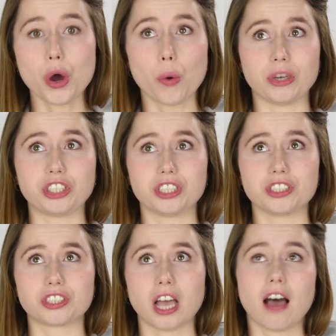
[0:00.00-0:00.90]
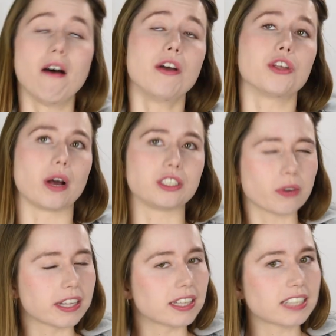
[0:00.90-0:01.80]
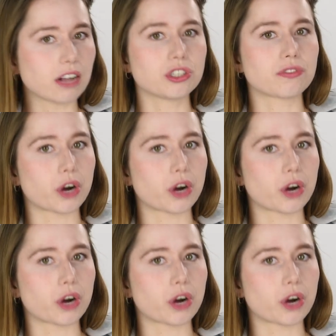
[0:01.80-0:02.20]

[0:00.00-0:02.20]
which is, you know, I don't like the sounds of,